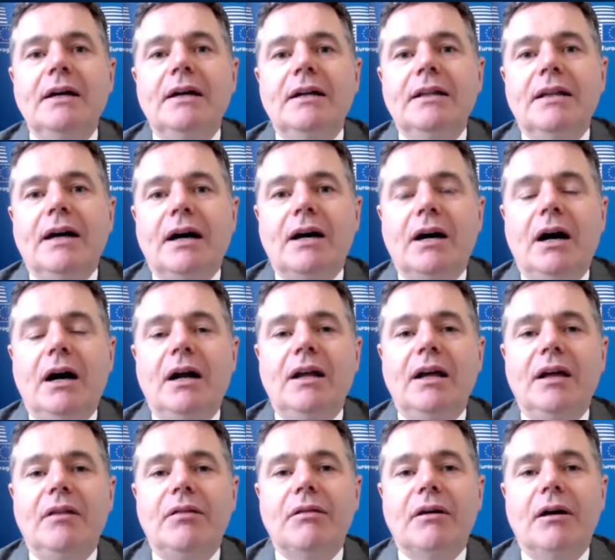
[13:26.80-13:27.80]
that
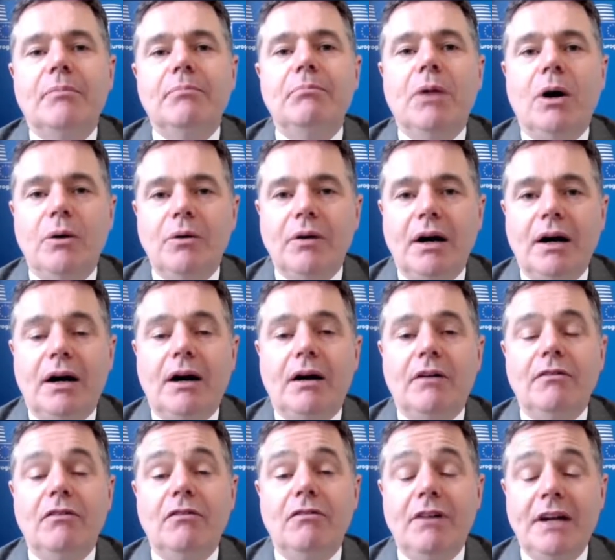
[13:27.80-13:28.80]
colleagues
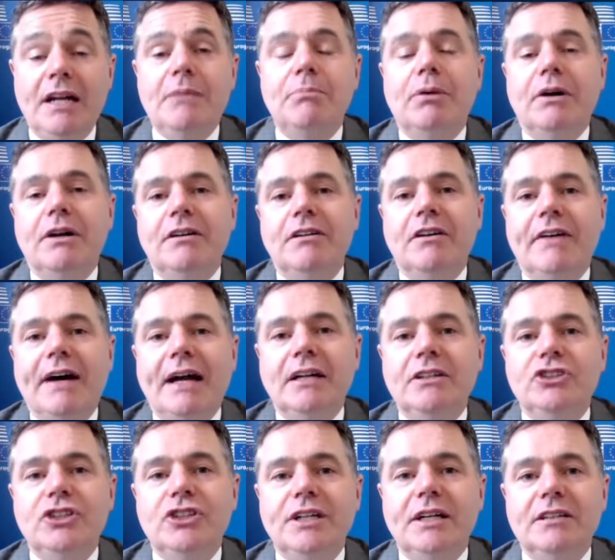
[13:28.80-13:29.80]
are really putting their
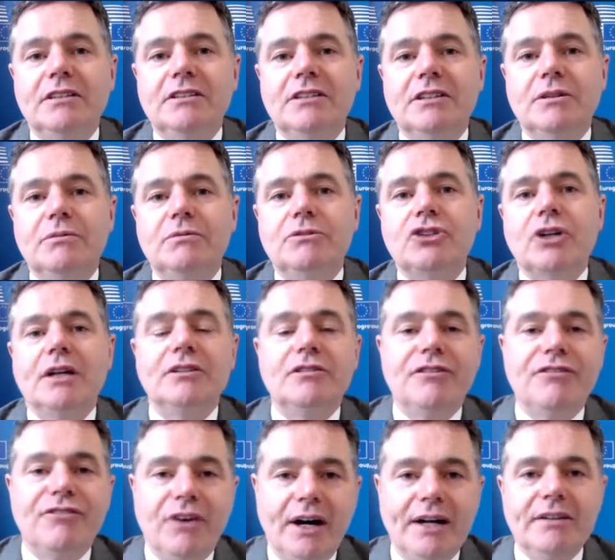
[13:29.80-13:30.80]
energy into trying
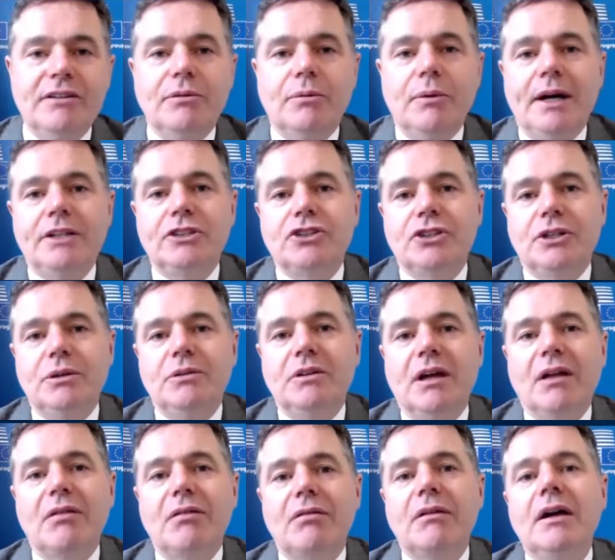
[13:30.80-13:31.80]
to find a way through
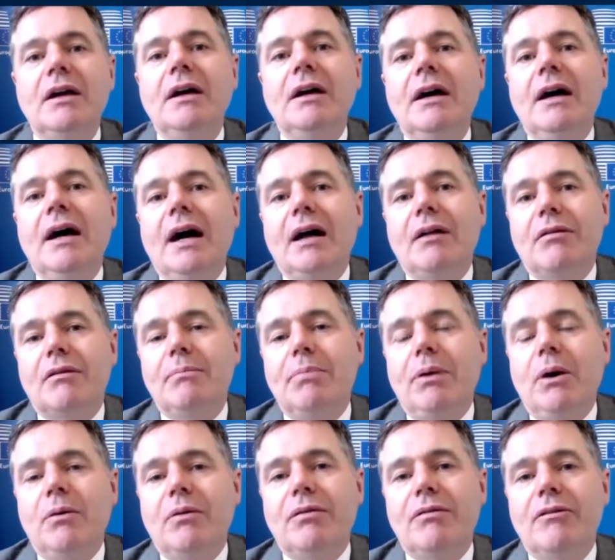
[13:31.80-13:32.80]
this, as
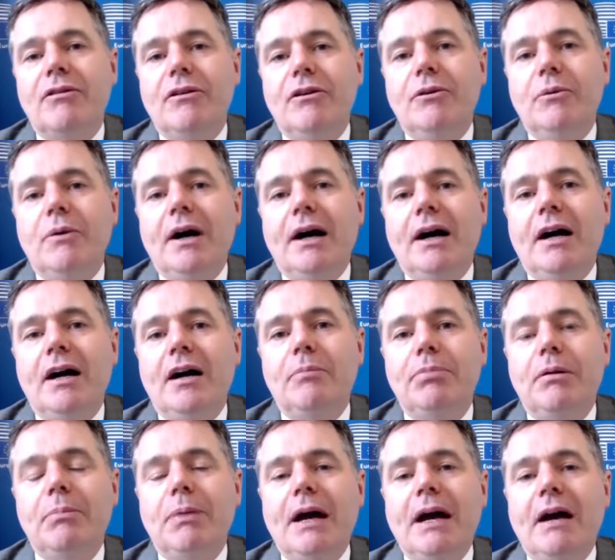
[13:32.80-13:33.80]
opposed to
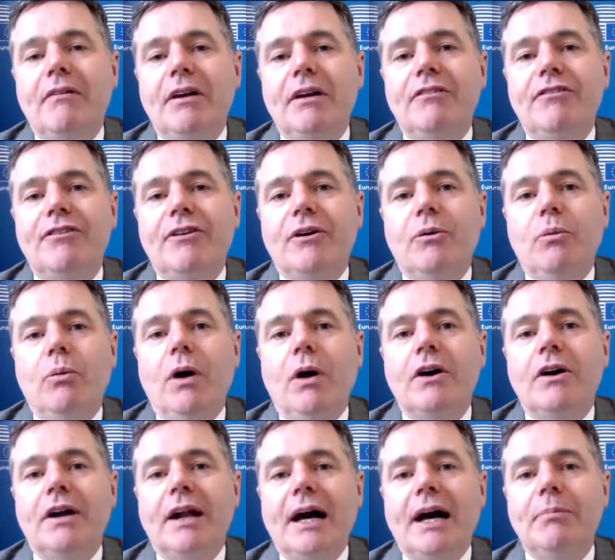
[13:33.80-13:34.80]
preparing for
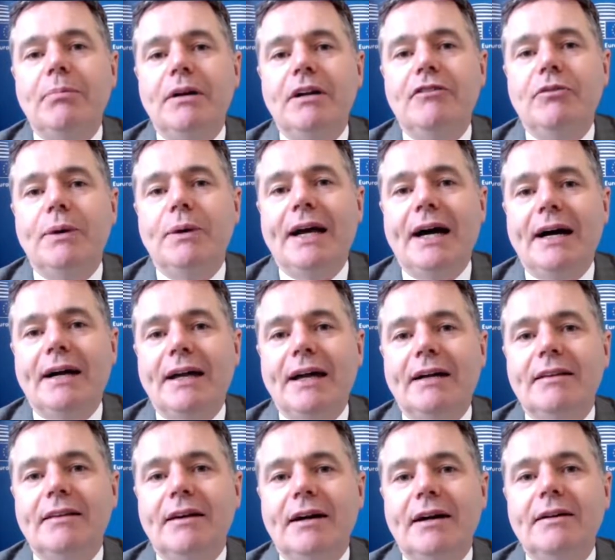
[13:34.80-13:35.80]
what could happen if we can't
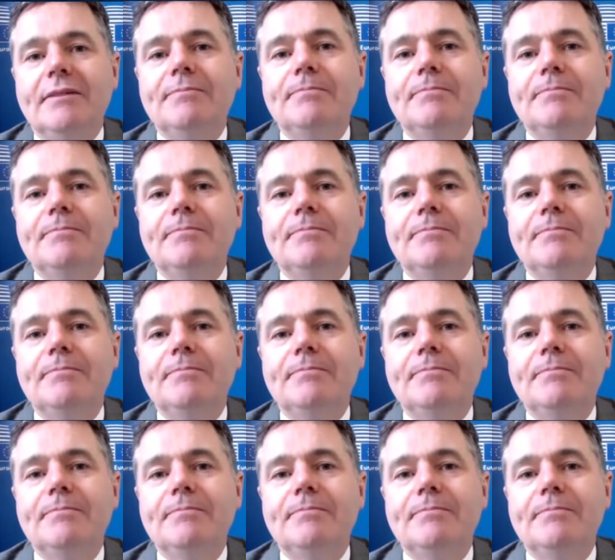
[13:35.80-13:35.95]
get there.